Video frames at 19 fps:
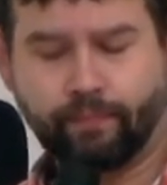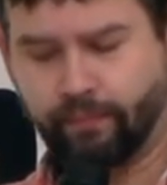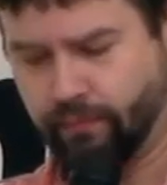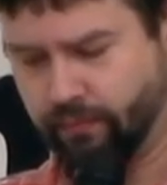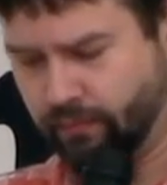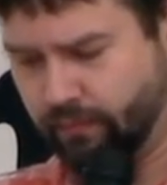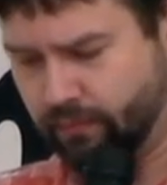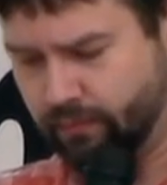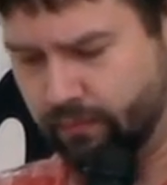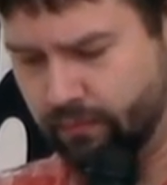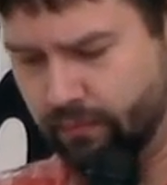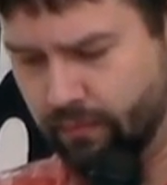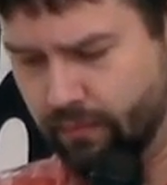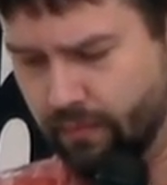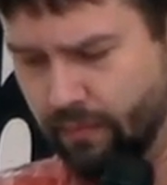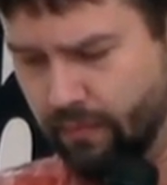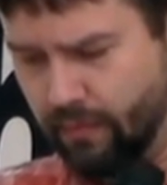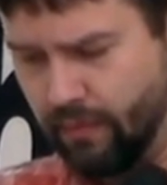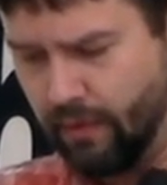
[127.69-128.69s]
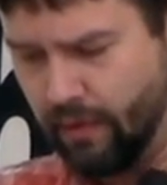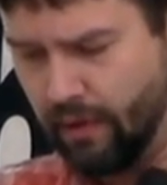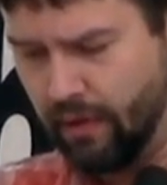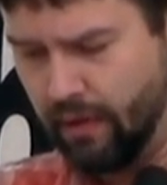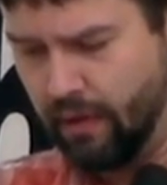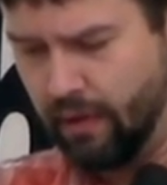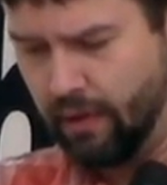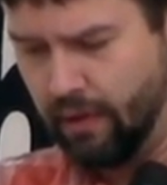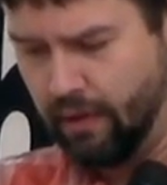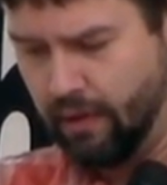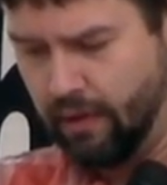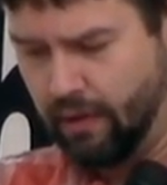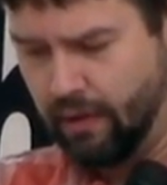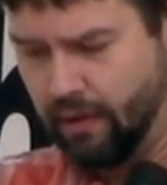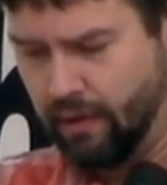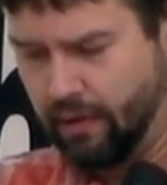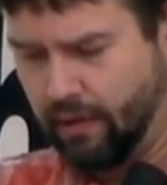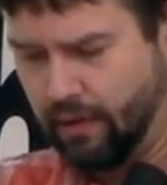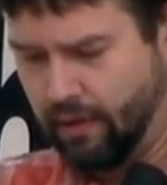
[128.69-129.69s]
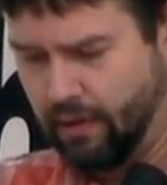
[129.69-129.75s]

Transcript: Nothing is said.